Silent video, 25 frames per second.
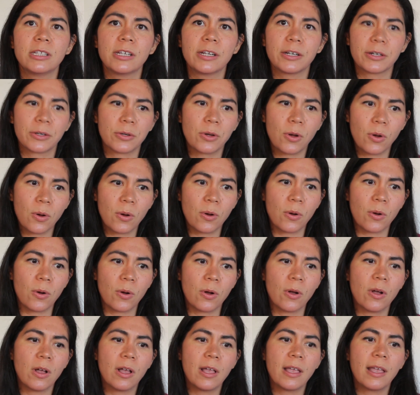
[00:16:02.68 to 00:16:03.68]
their
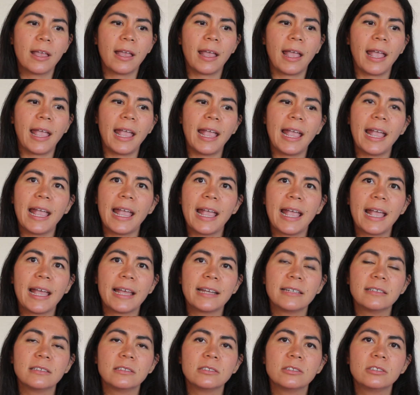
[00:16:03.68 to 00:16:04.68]
goal.
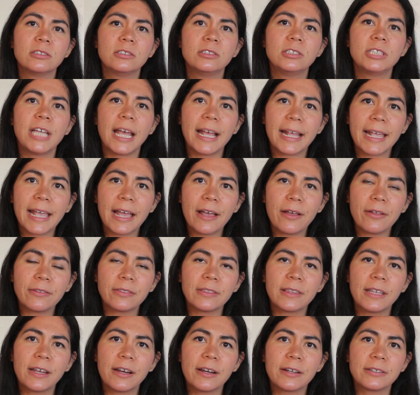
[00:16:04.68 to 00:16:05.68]
And check
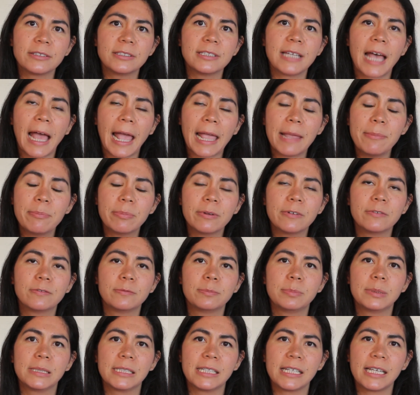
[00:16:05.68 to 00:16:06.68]
out their type
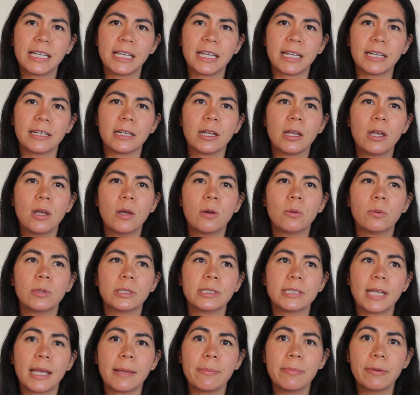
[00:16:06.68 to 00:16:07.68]
of plan.
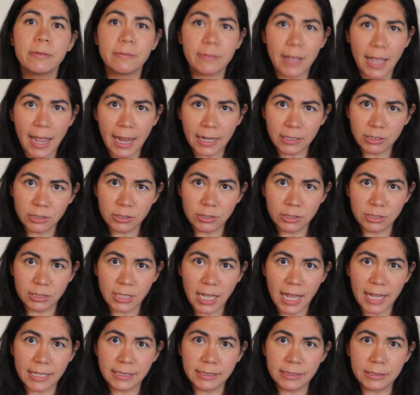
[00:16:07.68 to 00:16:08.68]
What type of
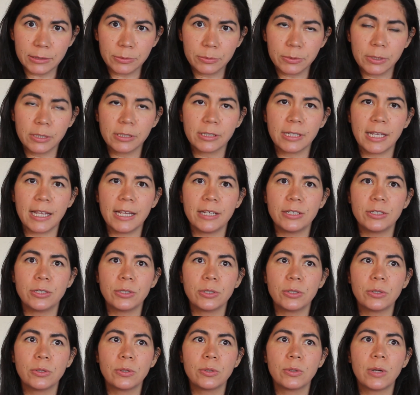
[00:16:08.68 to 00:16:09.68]
exercises will they
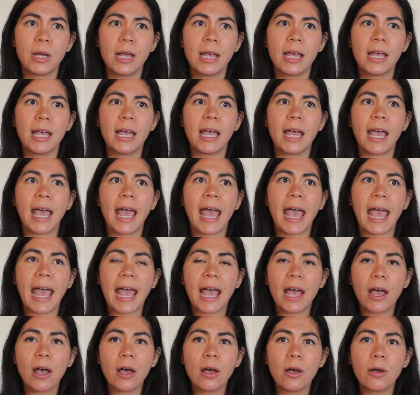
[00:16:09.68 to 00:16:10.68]
do?
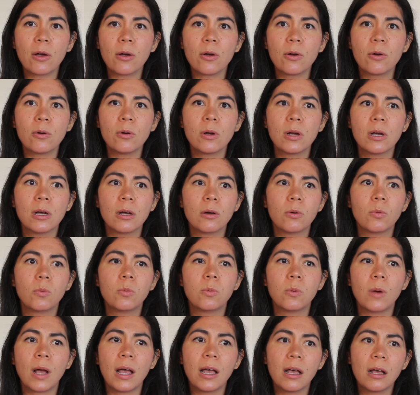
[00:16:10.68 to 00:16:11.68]
How
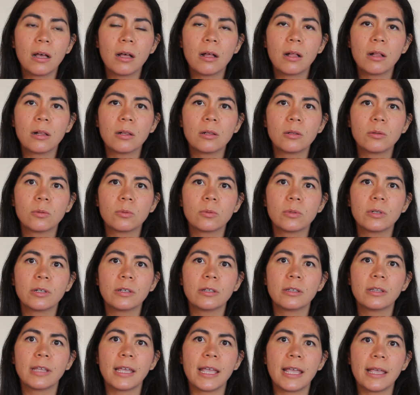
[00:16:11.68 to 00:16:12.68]
well
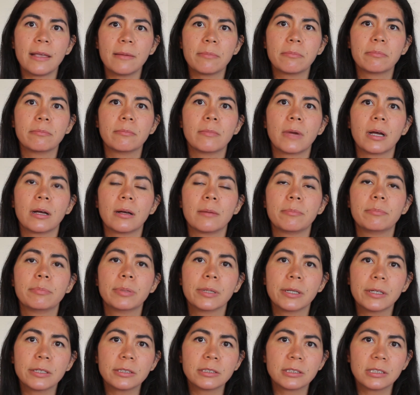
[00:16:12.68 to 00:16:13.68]
will they uh,
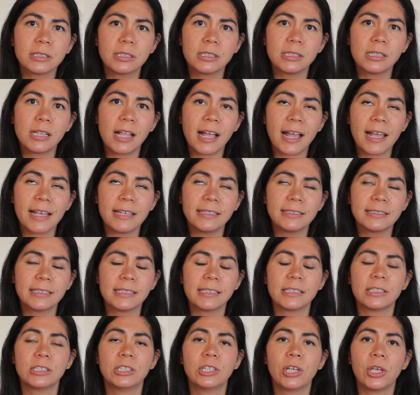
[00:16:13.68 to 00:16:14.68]
personalize
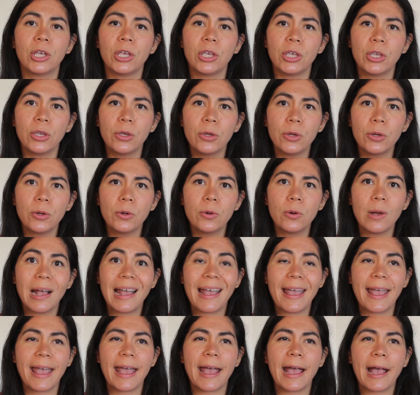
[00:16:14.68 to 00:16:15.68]
it to you?
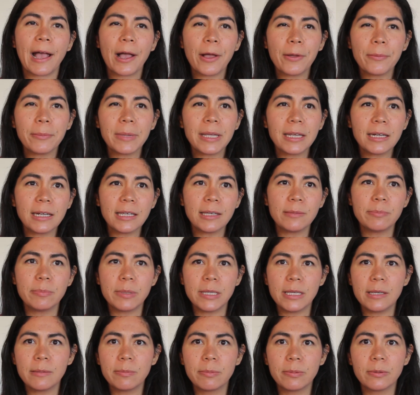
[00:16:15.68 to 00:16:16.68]
How many
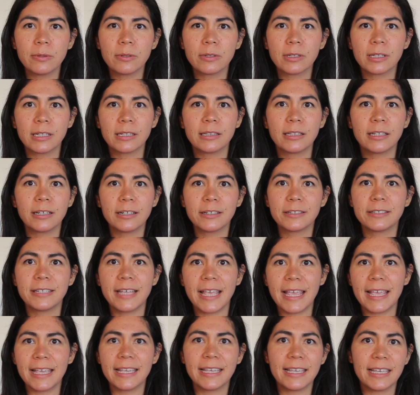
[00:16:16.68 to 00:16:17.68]
people that they're
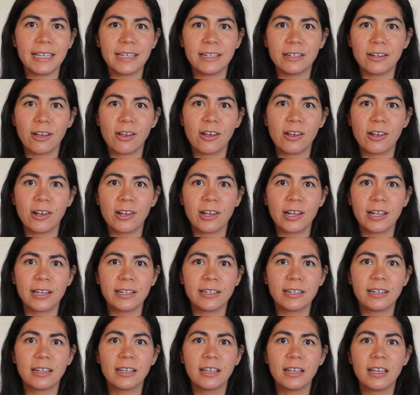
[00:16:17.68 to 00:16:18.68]
taking
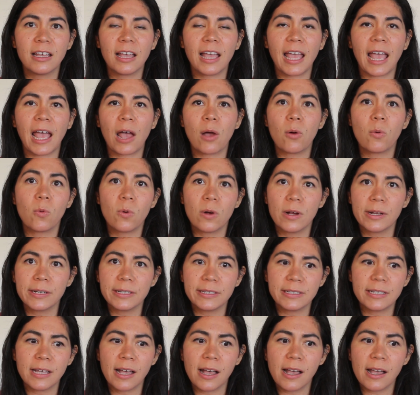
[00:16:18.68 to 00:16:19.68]
on at
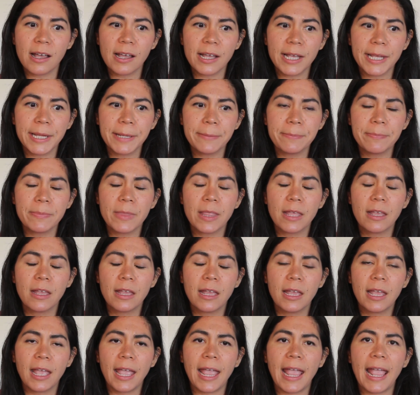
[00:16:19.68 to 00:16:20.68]
one time?
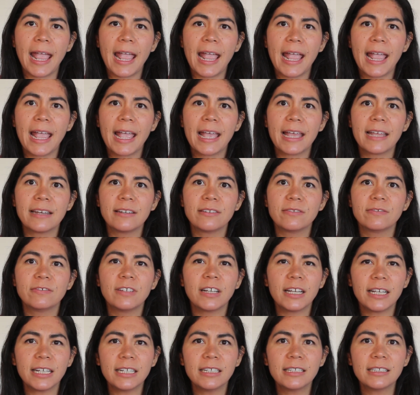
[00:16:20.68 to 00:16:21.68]
And
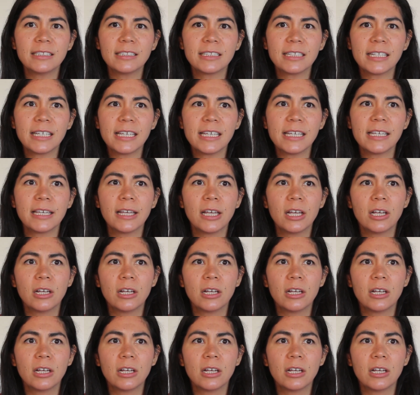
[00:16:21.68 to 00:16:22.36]
finally,